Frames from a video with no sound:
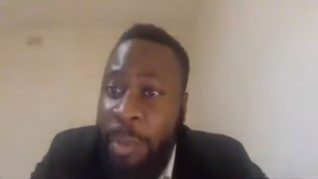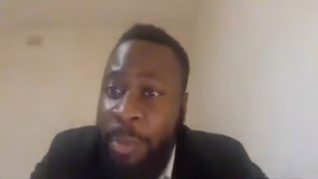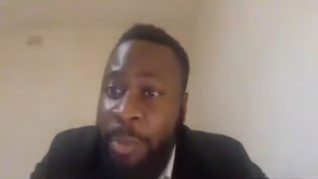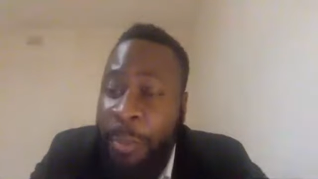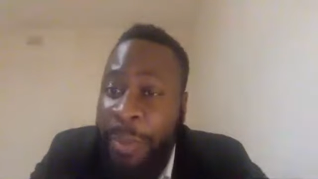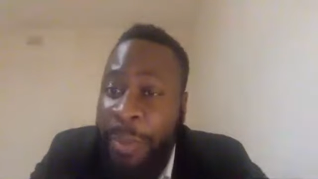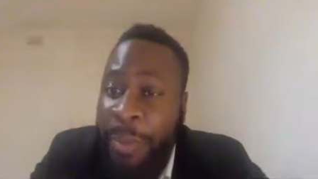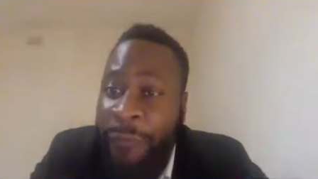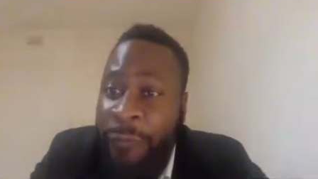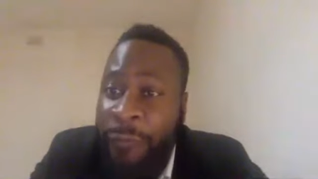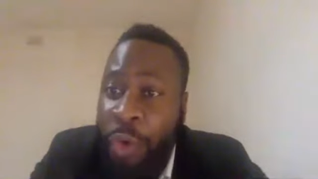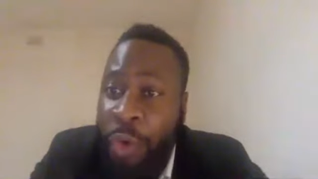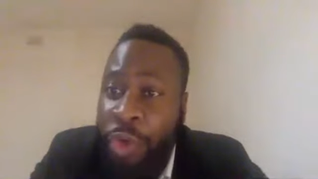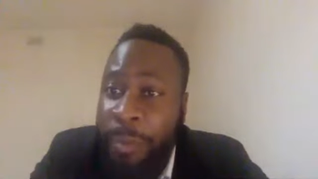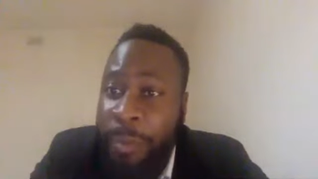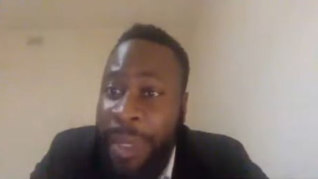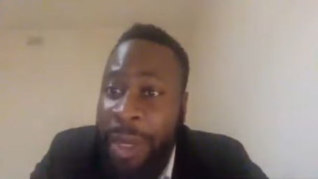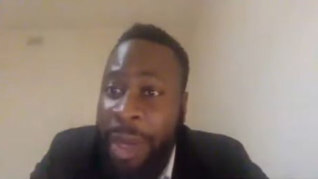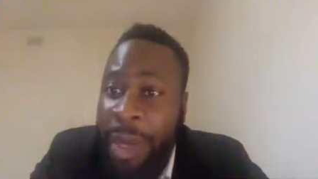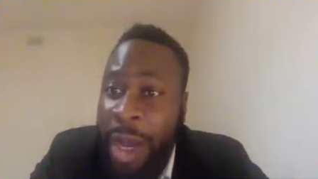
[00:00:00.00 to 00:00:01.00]
but before you
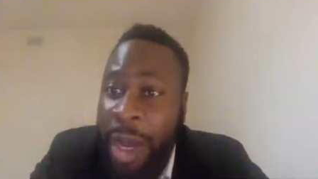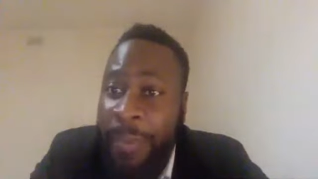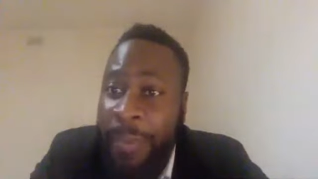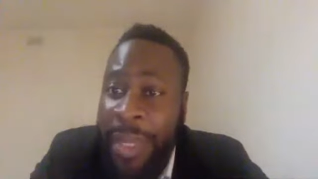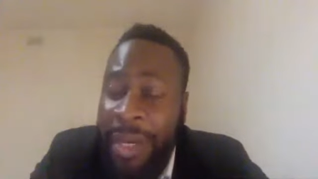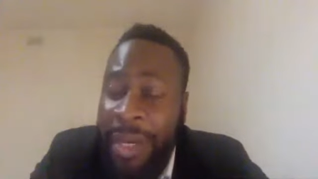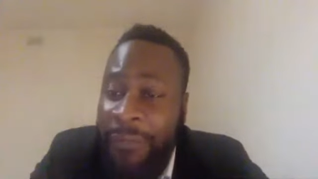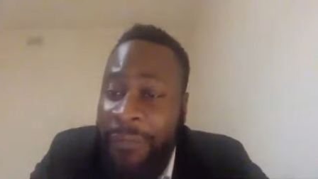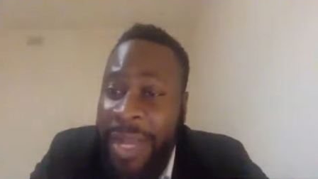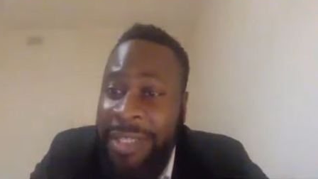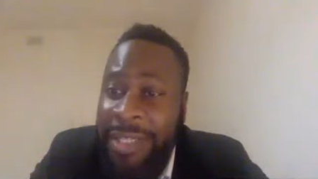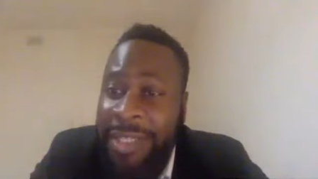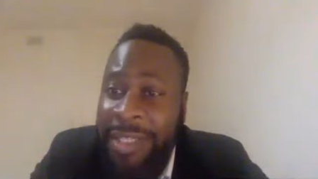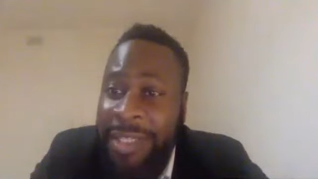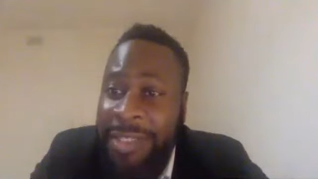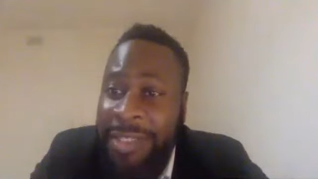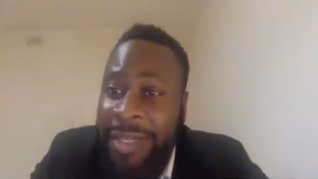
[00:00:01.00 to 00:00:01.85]
become an evangelist